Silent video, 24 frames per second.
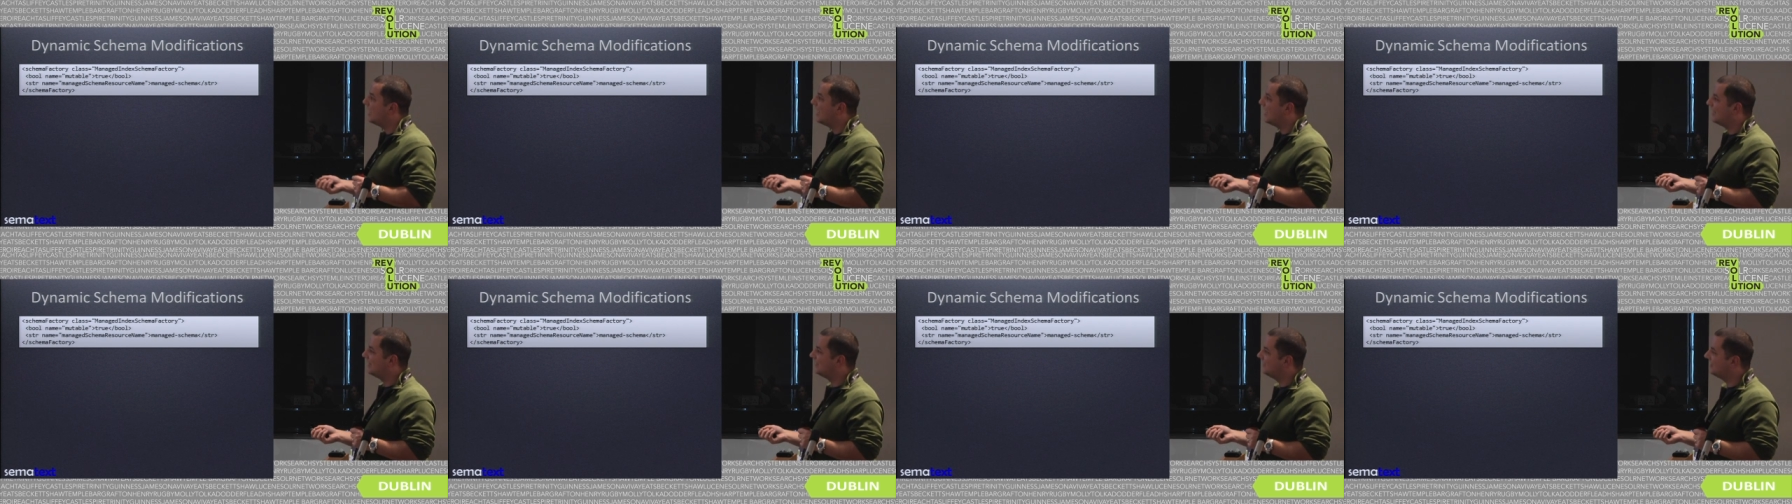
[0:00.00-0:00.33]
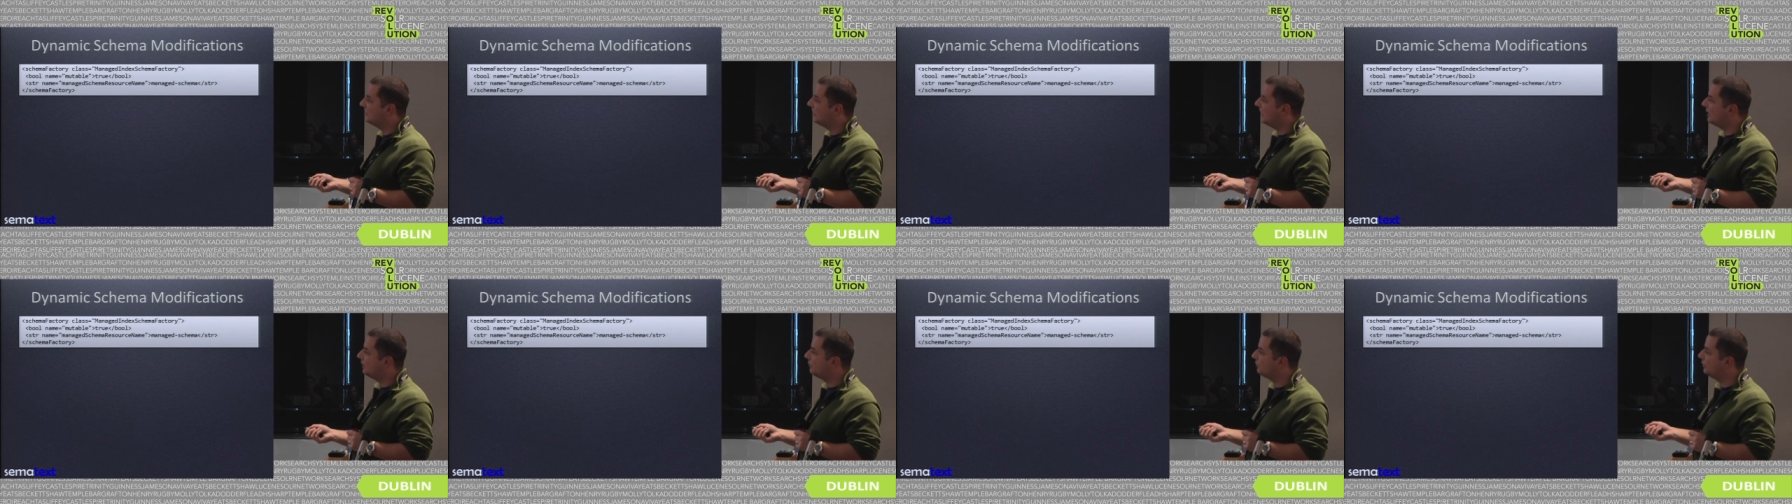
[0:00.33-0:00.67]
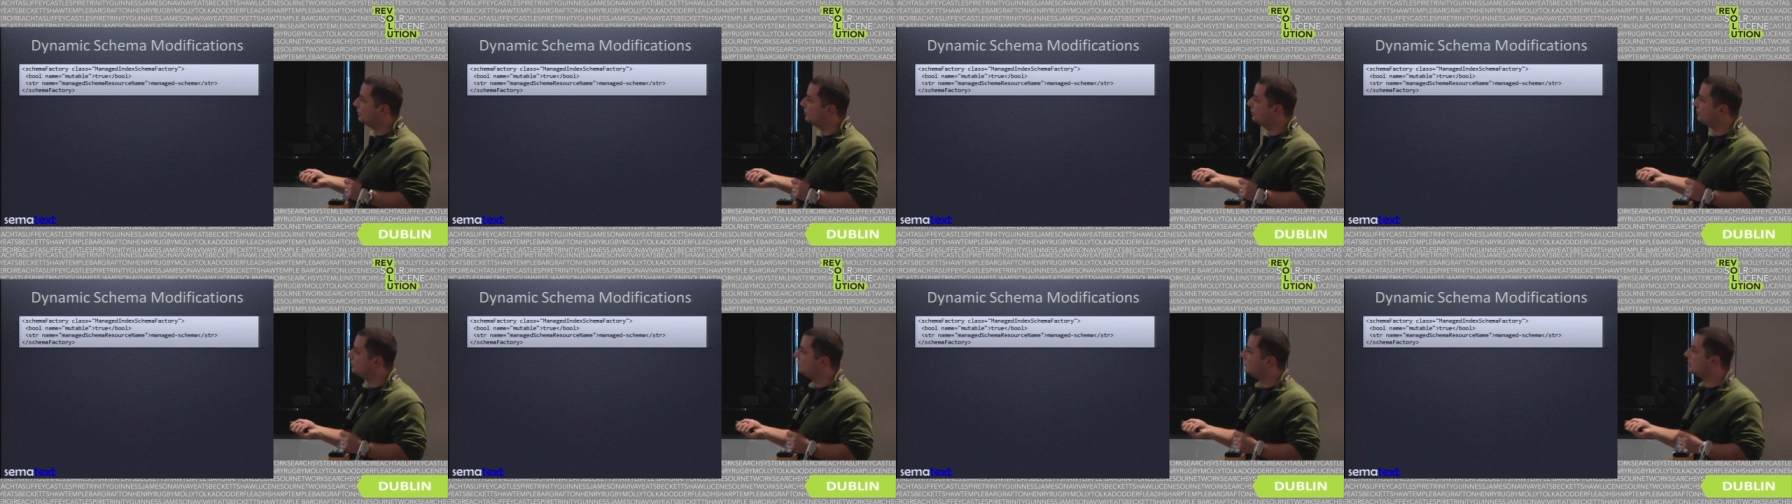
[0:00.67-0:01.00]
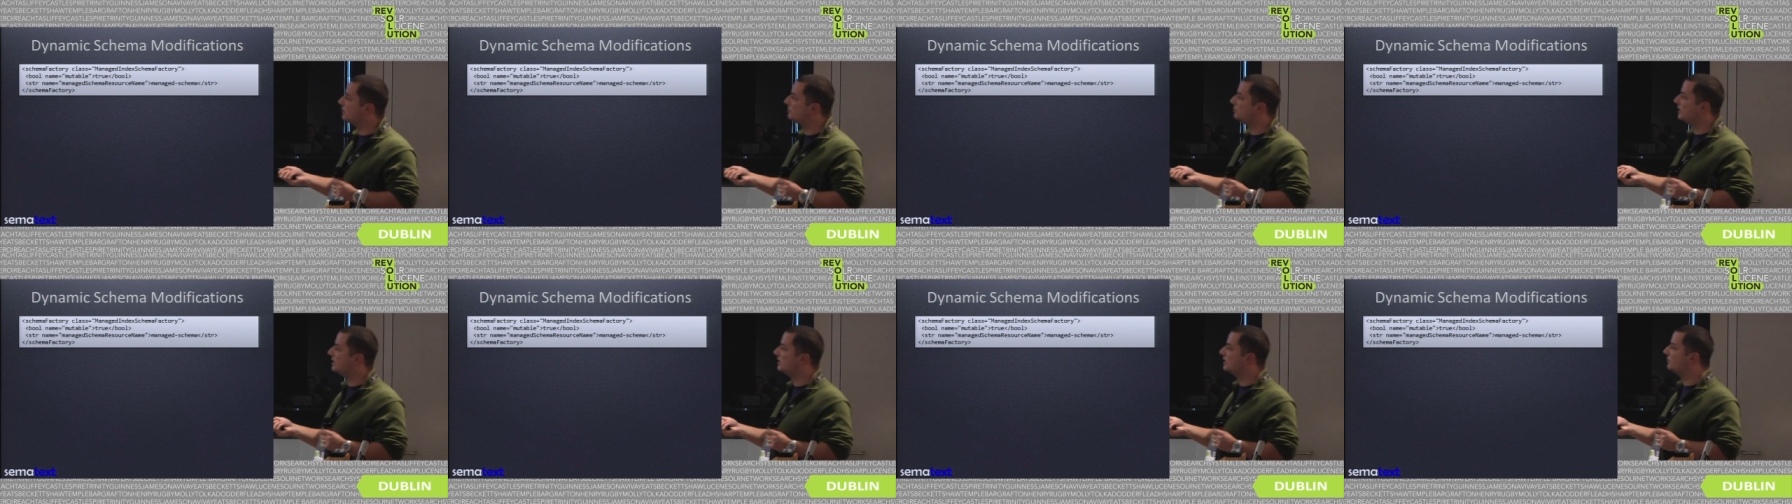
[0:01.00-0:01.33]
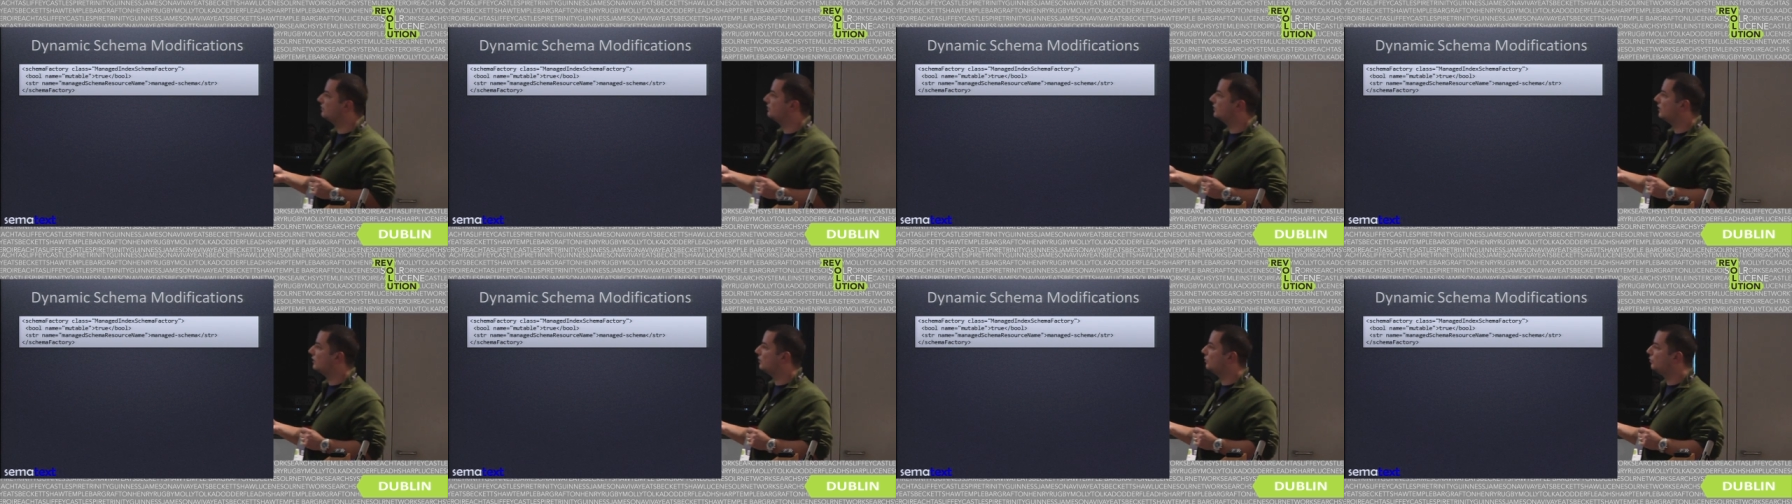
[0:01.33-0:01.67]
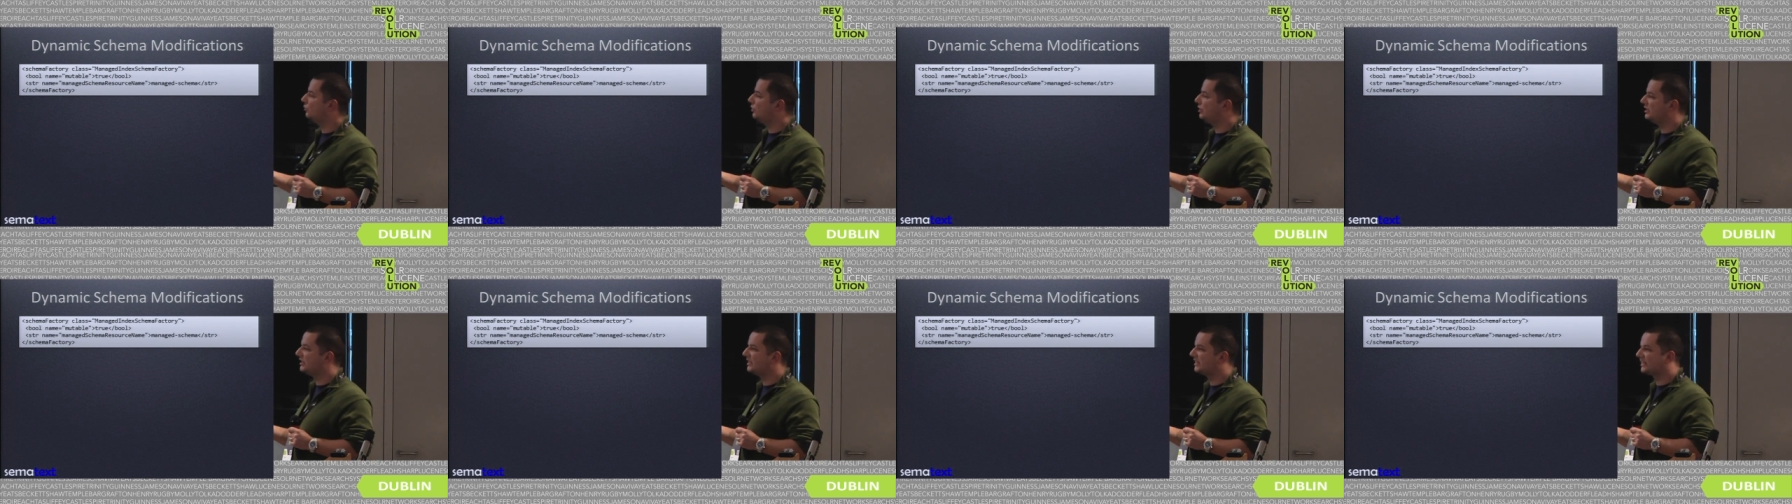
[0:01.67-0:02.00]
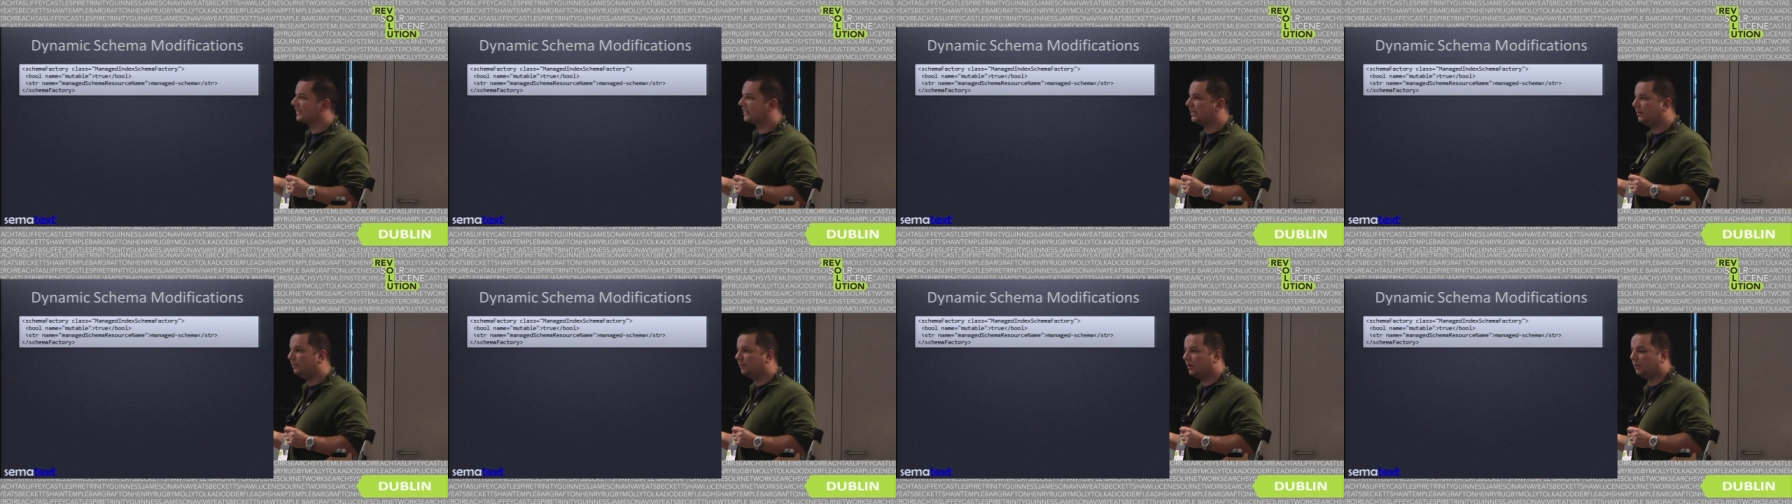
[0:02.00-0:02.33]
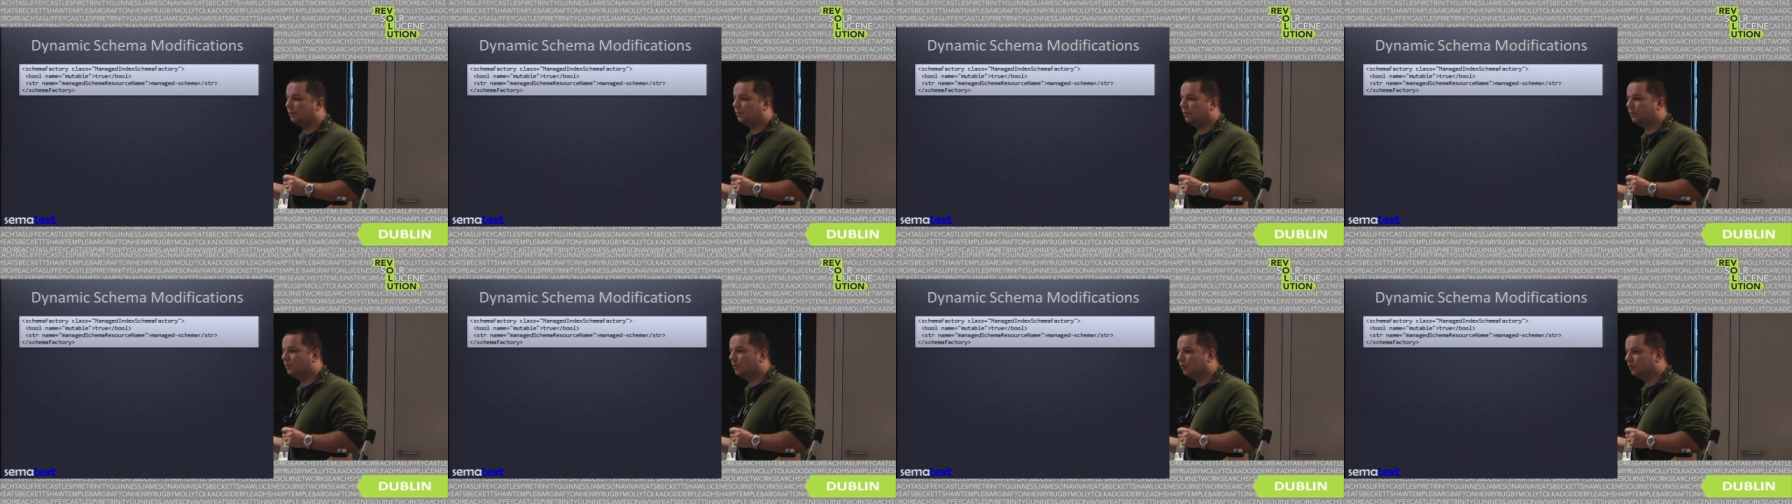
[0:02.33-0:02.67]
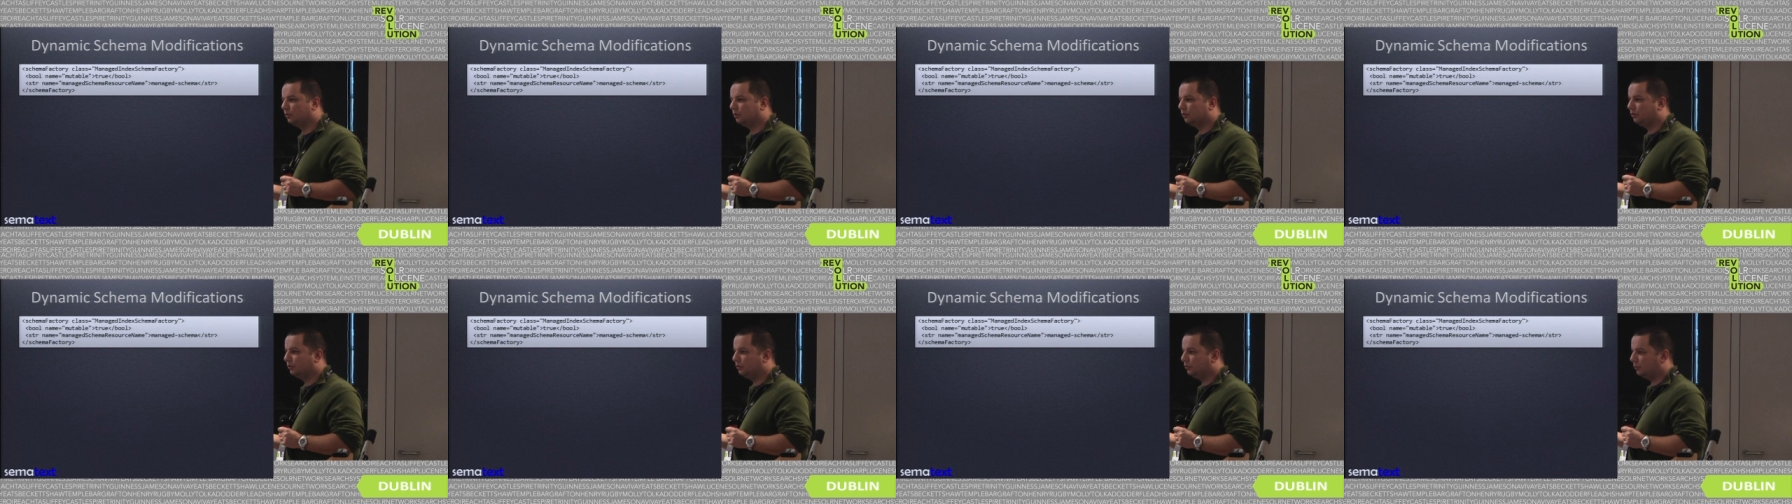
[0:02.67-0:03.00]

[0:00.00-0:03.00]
And then we need to specify which schema we want